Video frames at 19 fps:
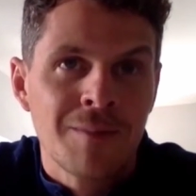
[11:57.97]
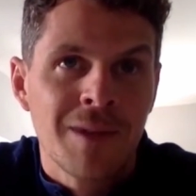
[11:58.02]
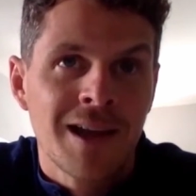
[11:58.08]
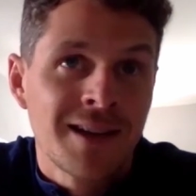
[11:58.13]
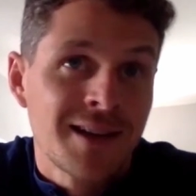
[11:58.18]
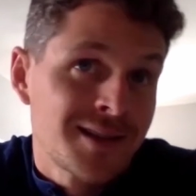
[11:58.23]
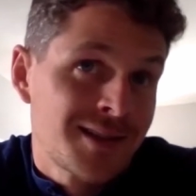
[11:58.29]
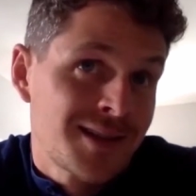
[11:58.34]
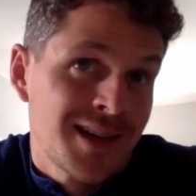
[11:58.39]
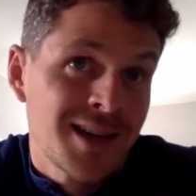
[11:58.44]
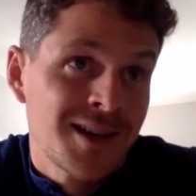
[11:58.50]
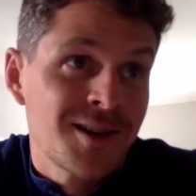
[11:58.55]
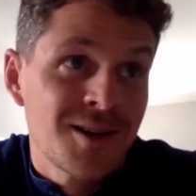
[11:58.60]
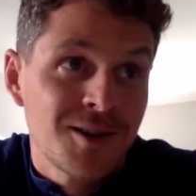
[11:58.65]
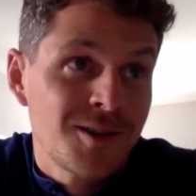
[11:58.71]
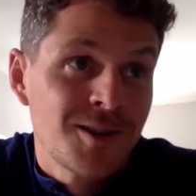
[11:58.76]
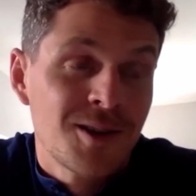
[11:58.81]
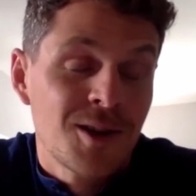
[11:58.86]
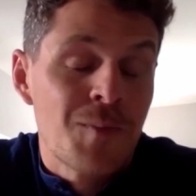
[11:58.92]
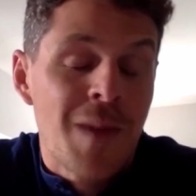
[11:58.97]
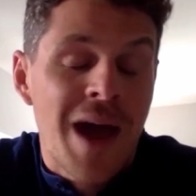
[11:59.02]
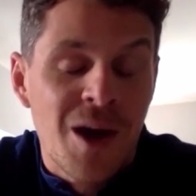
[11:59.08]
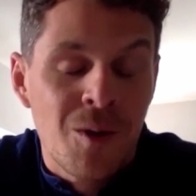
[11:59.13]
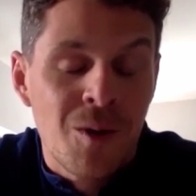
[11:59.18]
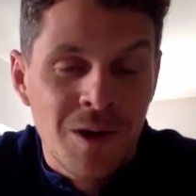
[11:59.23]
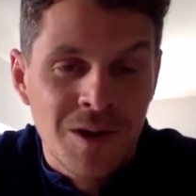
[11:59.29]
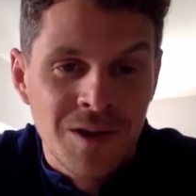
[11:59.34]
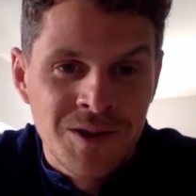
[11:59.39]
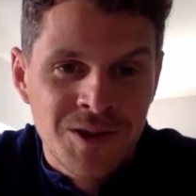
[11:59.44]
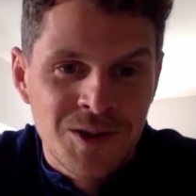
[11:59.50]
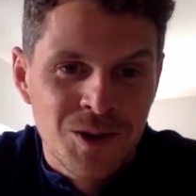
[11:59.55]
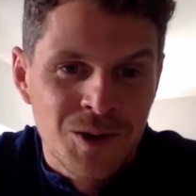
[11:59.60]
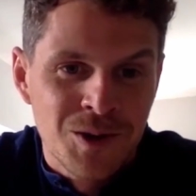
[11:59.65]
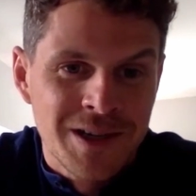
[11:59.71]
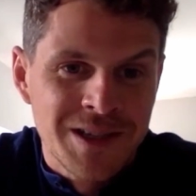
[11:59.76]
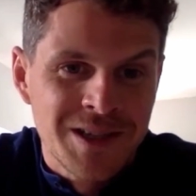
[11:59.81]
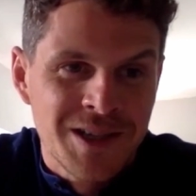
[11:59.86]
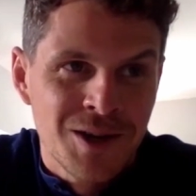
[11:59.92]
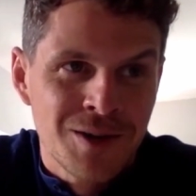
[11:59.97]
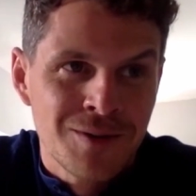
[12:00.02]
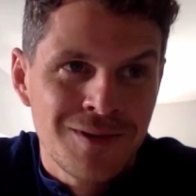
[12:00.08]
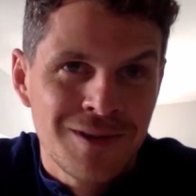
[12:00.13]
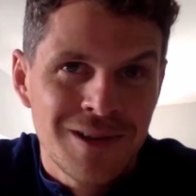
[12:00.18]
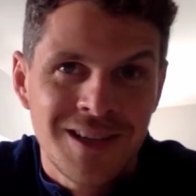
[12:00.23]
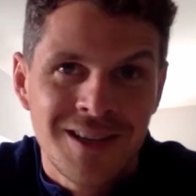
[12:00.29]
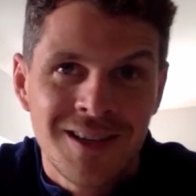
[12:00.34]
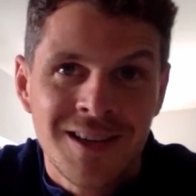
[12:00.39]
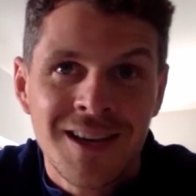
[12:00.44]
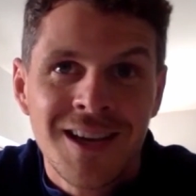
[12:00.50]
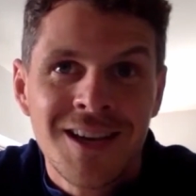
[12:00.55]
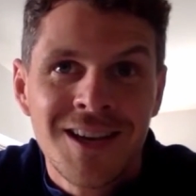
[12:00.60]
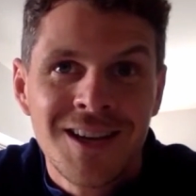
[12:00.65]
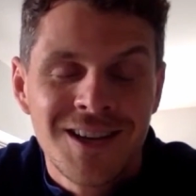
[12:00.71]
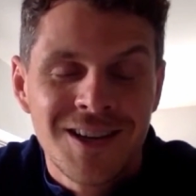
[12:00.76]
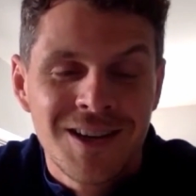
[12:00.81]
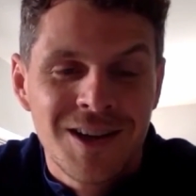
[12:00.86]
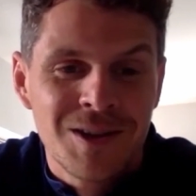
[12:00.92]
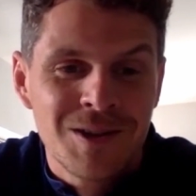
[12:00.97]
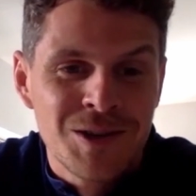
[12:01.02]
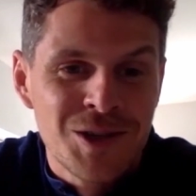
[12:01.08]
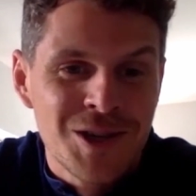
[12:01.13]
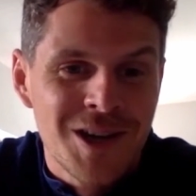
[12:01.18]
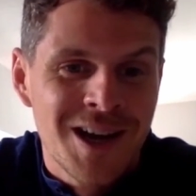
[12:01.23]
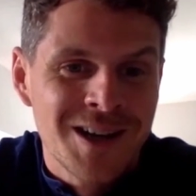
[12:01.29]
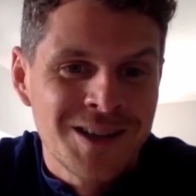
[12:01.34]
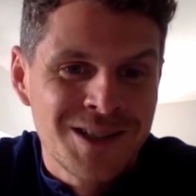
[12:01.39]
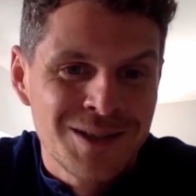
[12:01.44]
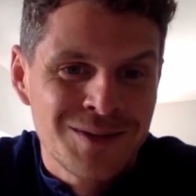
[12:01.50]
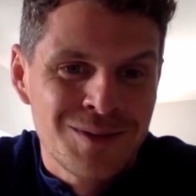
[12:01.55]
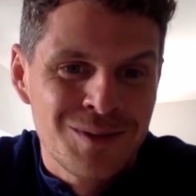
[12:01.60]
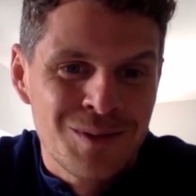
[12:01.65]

Like I say, no matter what the score is, hopefully, you know, the Sharks have